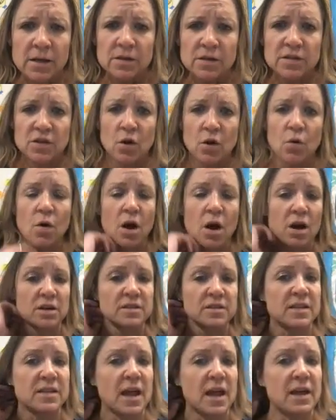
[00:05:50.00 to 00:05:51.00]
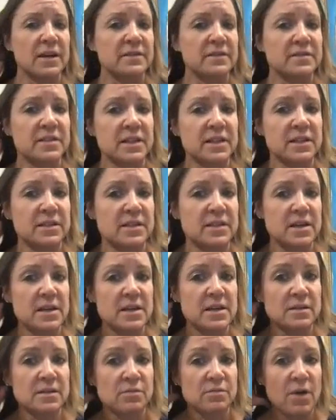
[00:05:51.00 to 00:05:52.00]
So our sine of
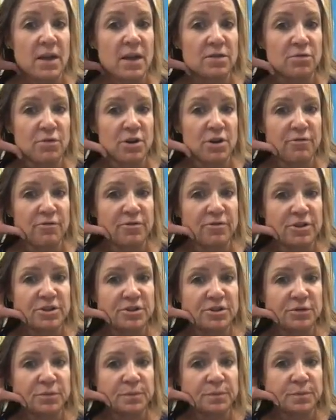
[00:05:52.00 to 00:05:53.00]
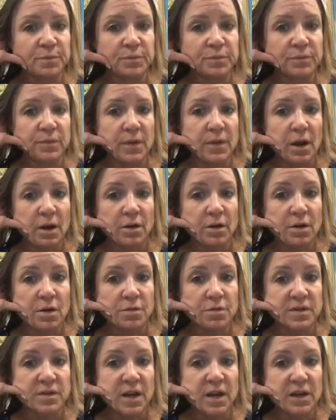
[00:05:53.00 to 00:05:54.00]
60 is rad 3 over 2. Our
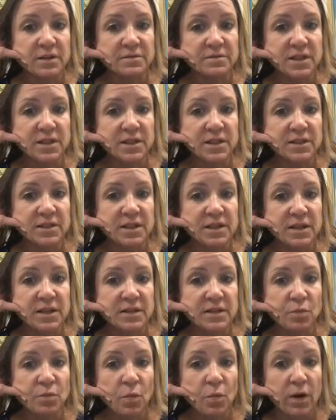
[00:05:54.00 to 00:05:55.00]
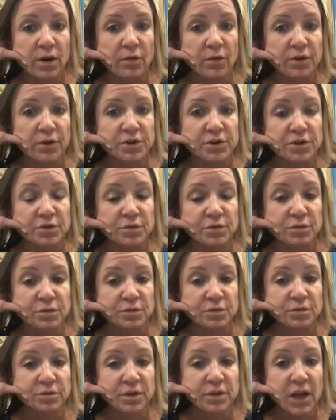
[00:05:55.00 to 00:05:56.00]
cosine of 60 is 1 over 2.
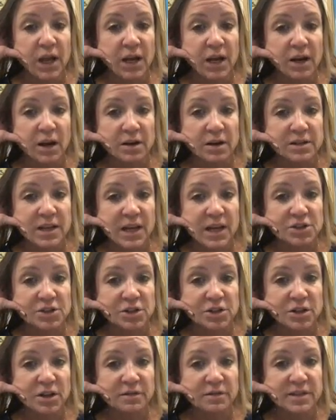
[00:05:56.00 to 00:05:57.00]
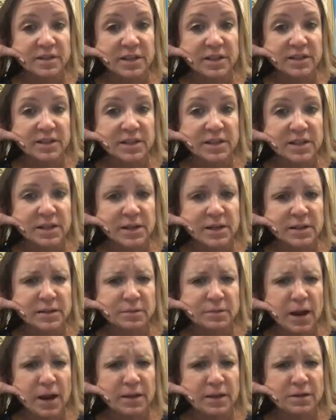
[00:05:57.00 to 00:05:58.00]
And our tangent of 60
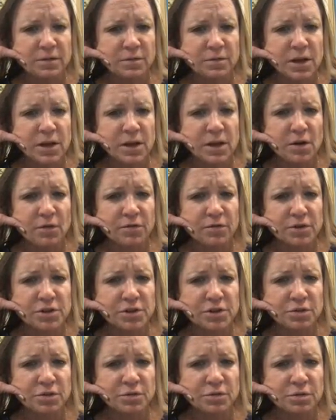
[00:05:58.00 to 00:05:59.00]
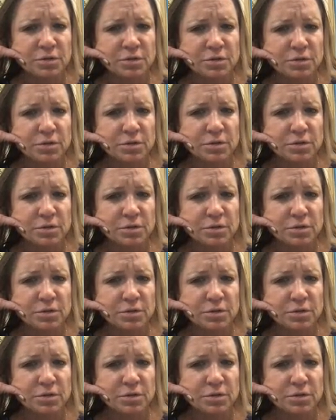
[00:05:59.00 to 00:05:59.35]
is rad 3 over 2